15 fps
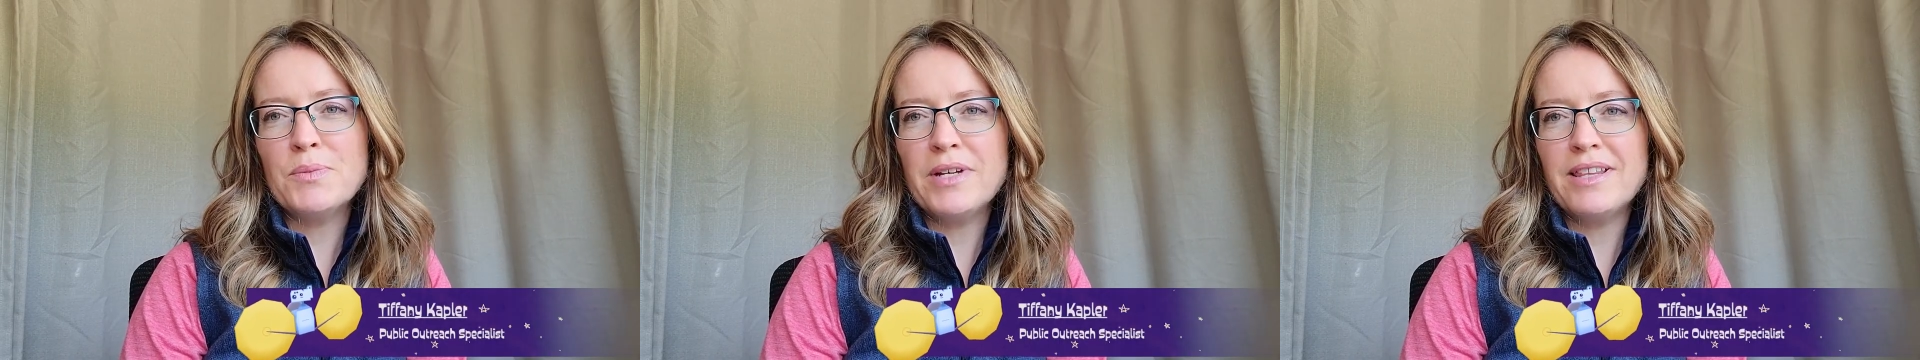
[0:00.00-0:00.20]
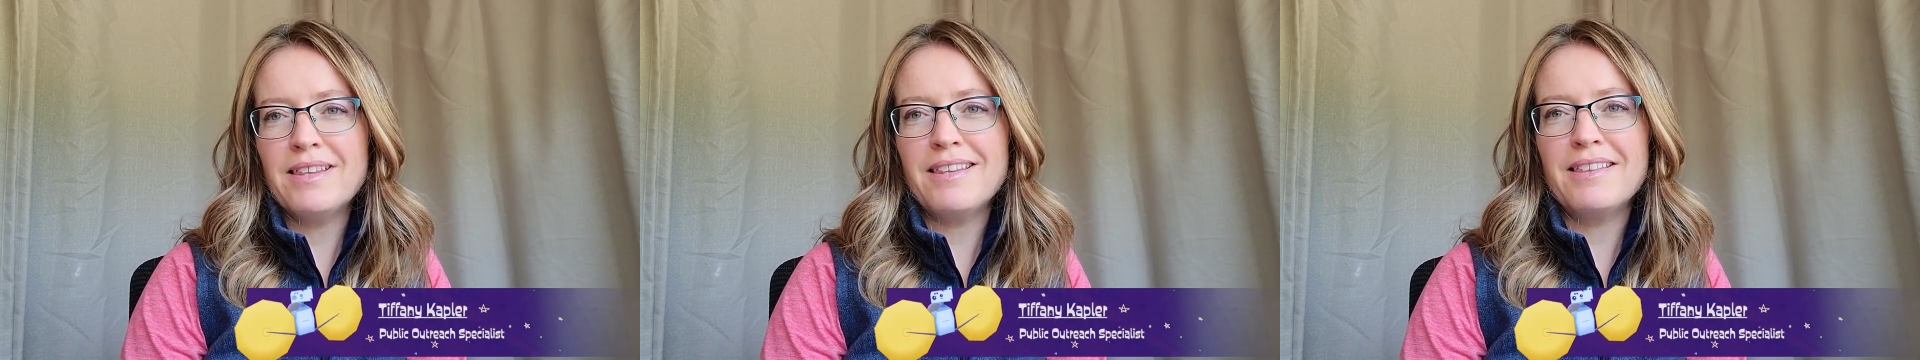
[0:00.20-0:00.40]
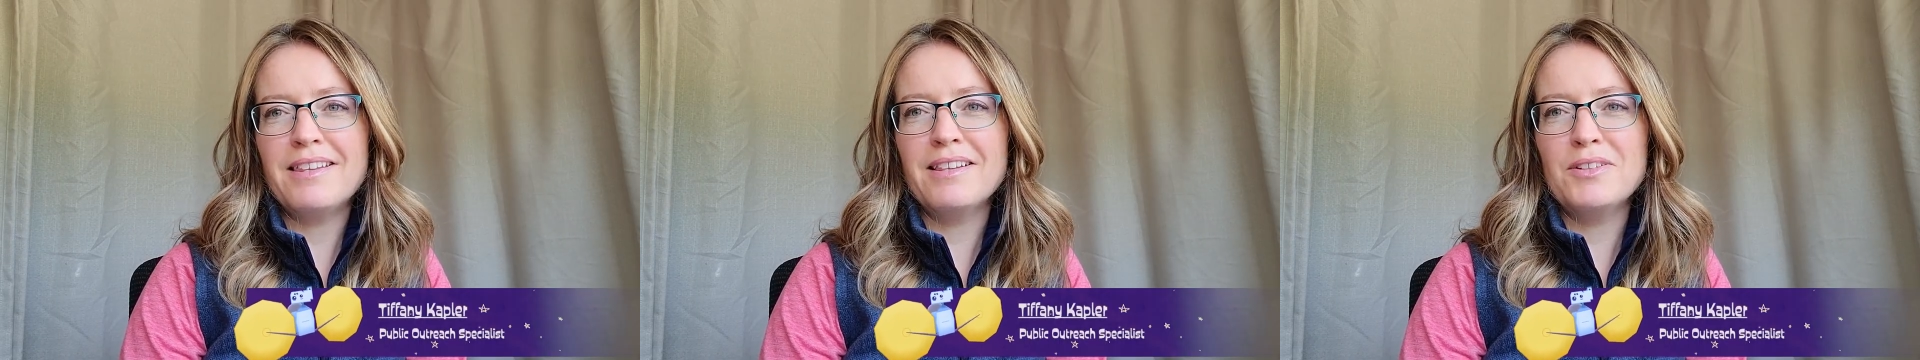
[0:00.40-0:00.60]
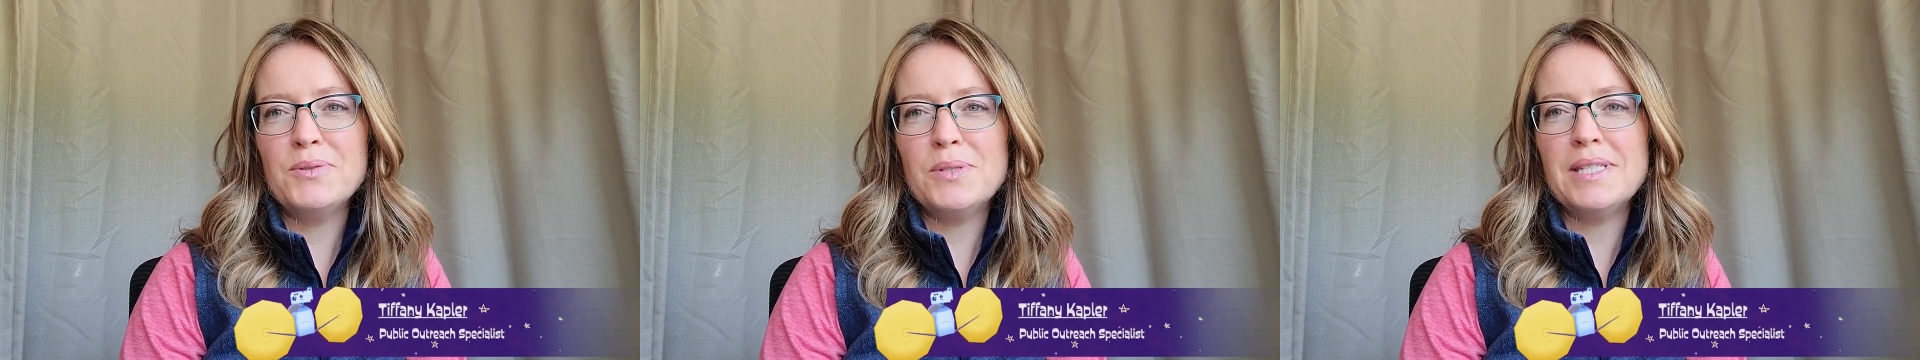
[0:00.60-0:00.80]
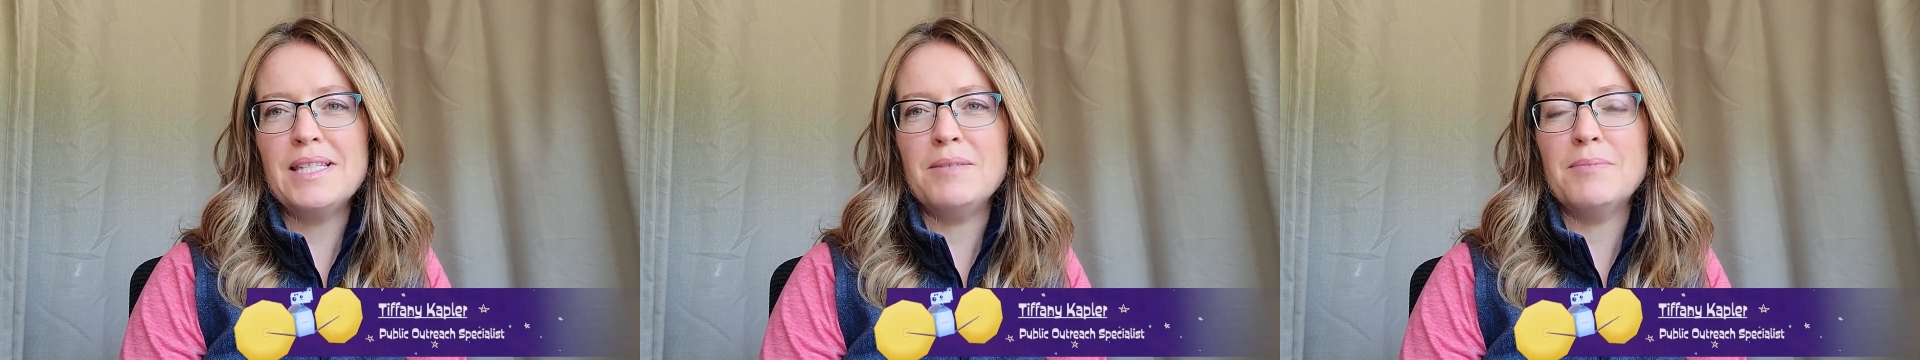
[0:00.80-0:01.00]
with the
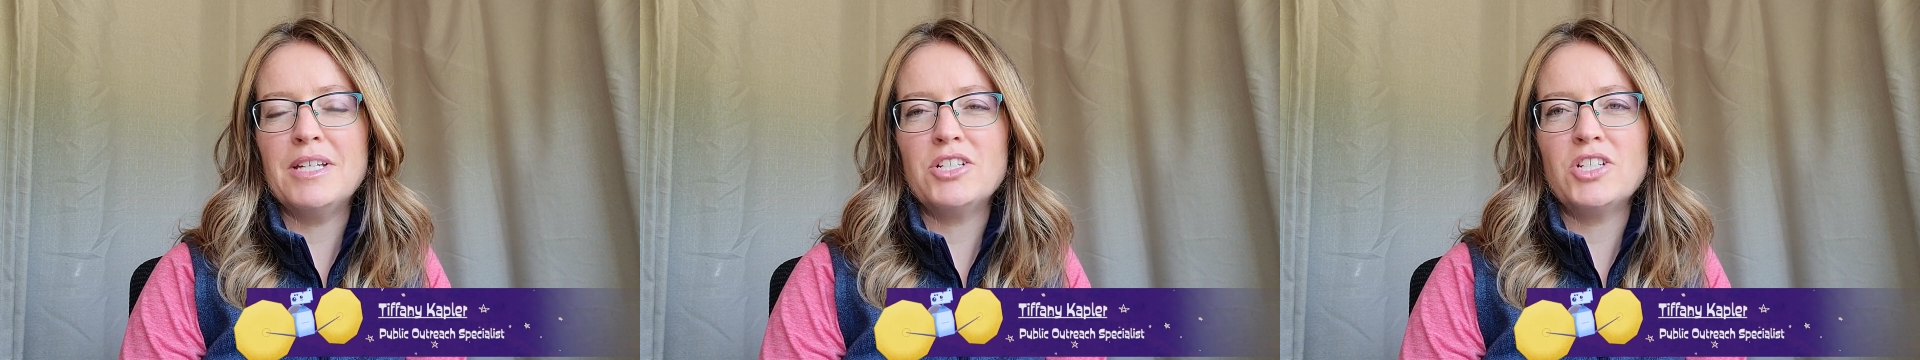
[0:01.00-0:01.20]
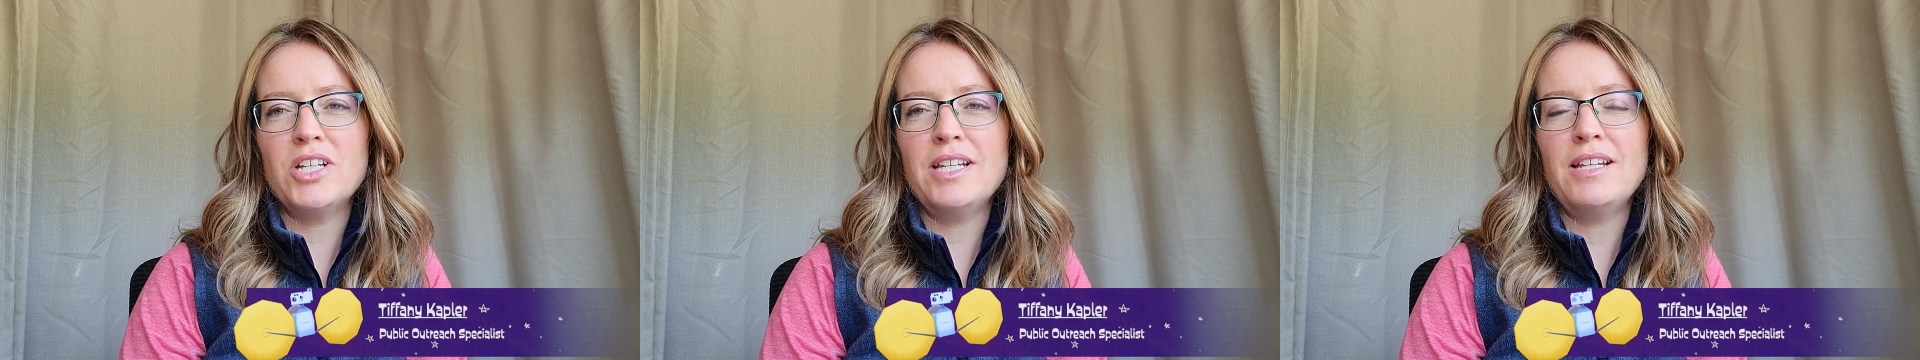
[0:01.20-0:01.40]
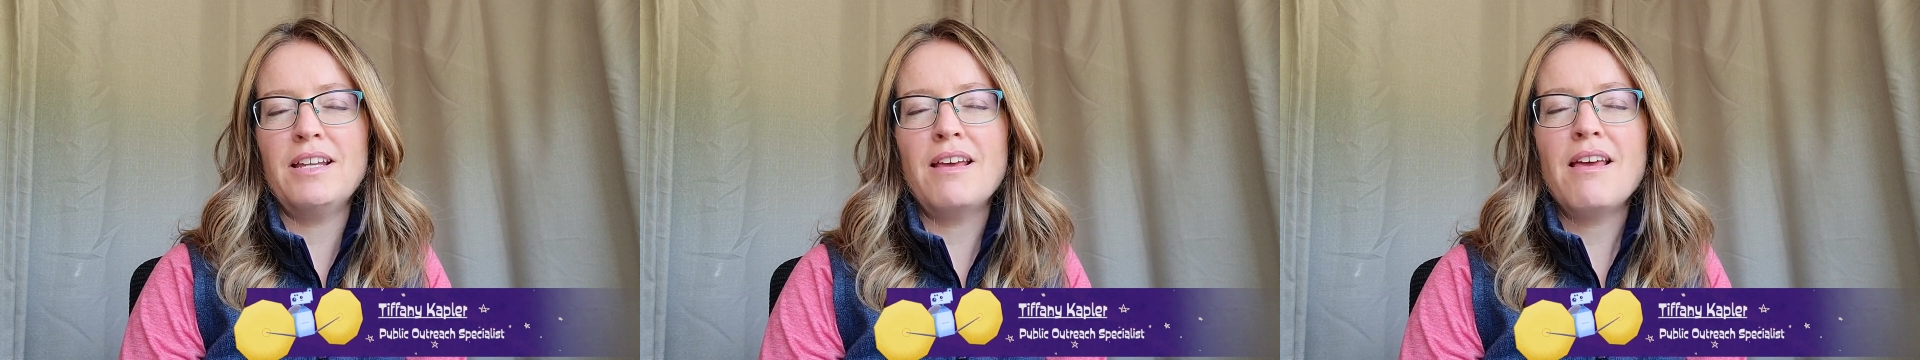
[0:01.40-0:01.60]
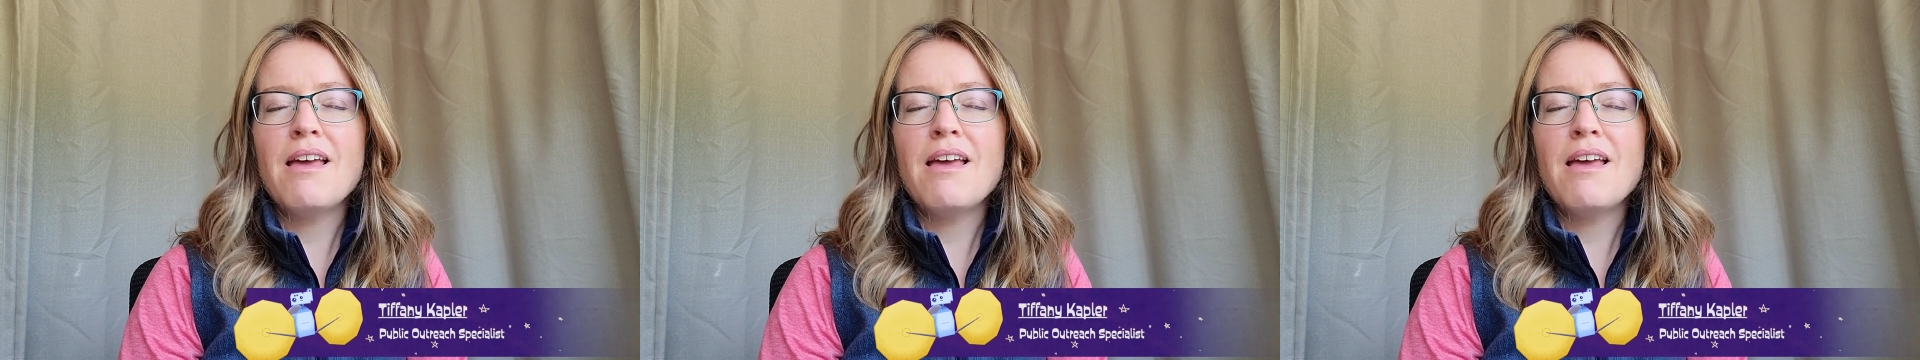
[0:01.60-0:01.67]
Lucy mission.